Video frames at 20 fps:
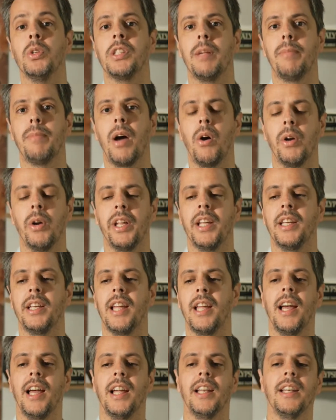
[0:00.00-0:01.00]
about it.
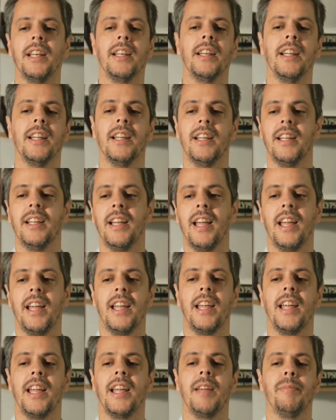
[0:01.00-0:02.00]
And
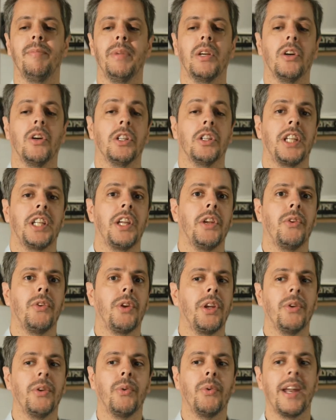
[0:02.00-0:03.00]
because he
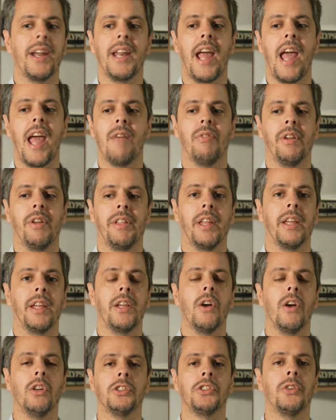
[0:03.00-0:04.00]
read everything. He
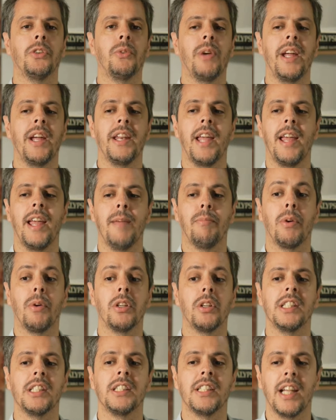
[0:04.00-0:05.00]
also read
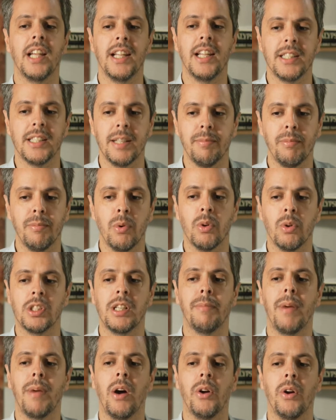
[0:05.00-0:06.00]
Protestant books
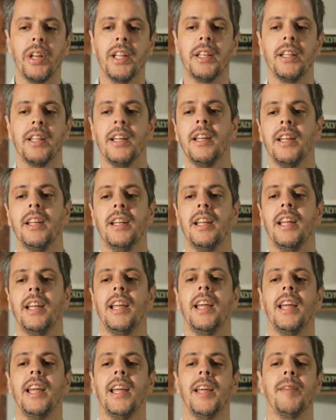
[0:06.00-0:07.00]
about it
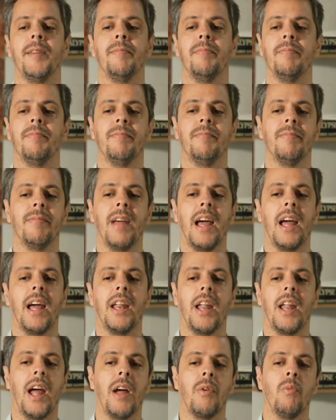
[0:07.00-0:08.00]
and
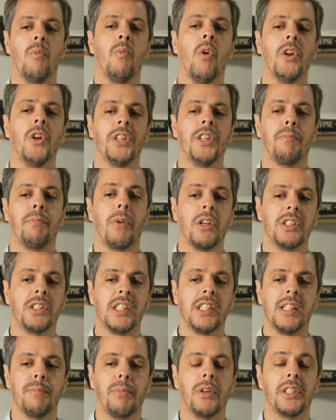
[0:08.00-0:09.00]
what the
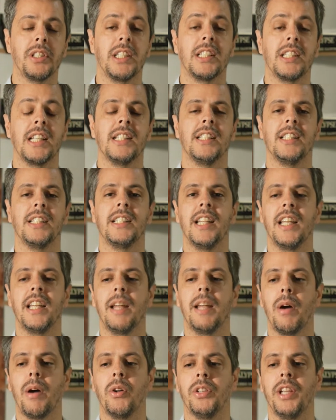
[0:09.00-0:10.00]
Protestants said
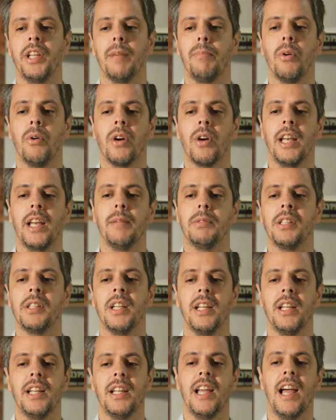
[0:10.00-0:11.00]
about the apocalypse.
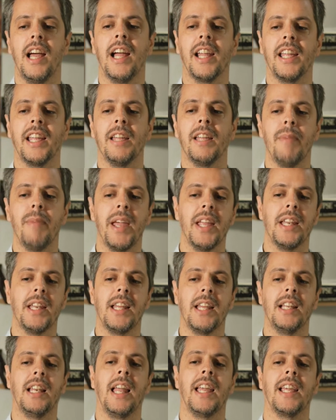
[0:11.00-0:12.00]
And he made
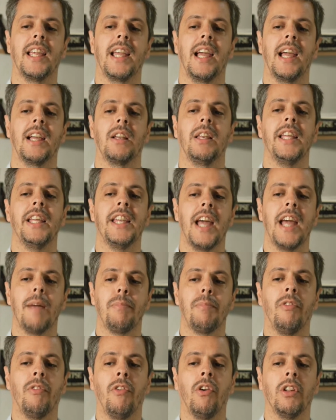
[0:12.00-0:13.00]
like a cleanup
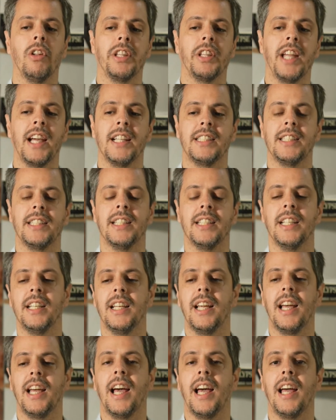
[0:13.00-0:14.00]
of all that
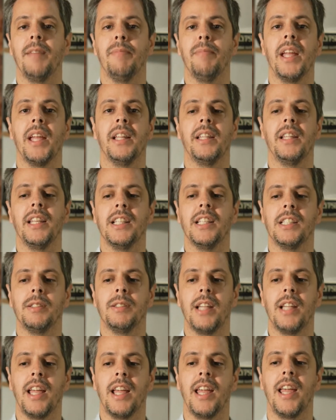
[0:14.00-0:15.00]
and made this
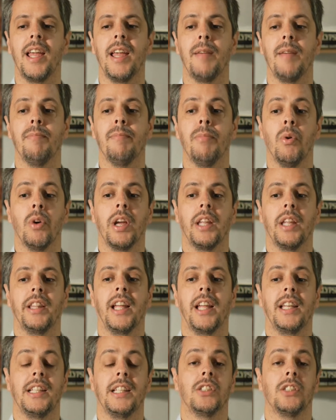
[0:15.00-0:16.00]
book
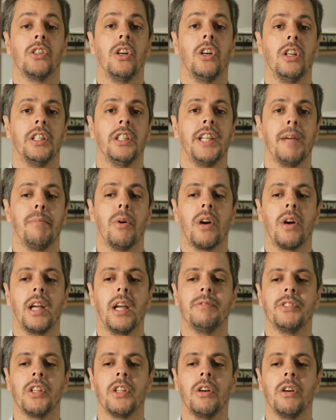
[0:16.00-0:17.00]
that is called The
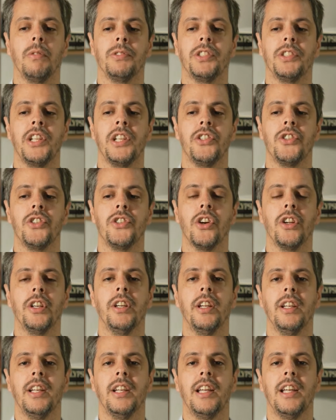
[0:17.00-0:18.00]
Apocalypse of St. John.
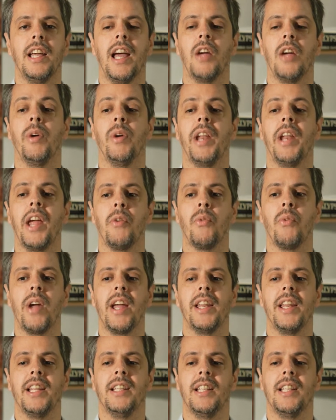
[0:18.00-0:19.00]
And when I
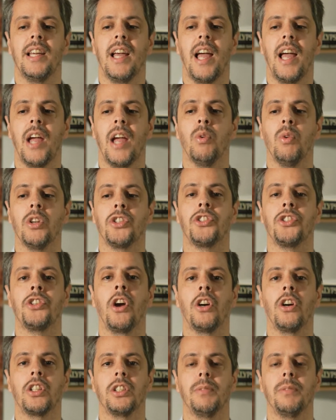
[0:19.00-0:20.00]
read it, I was
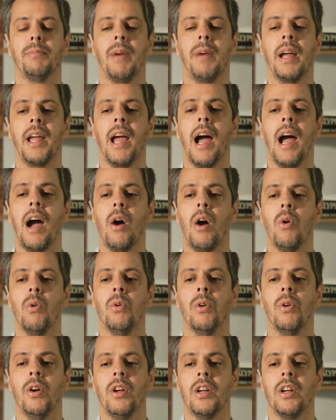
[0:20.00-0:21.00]
shocked by
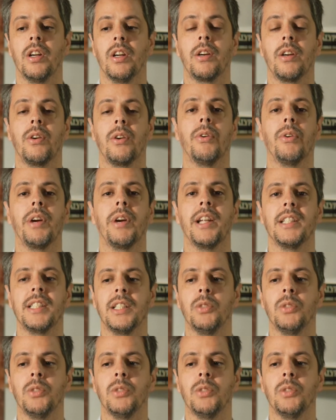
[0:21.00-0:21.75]
how current it